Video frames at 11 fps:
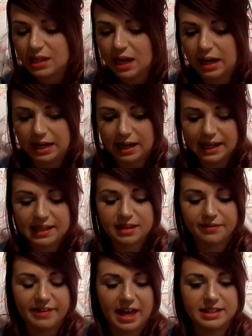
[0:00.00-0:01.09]
I like the
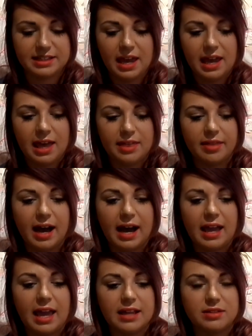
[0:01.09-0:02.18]
fact that
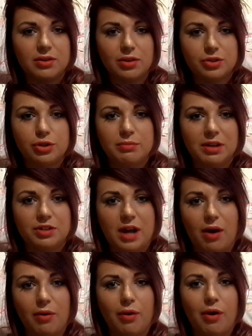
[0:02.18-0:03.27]
it's not too much
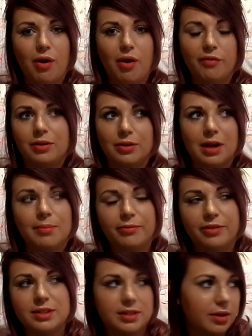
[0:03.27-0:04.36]
out of your
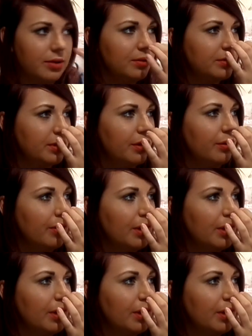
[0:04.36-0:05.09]
comfort zone, so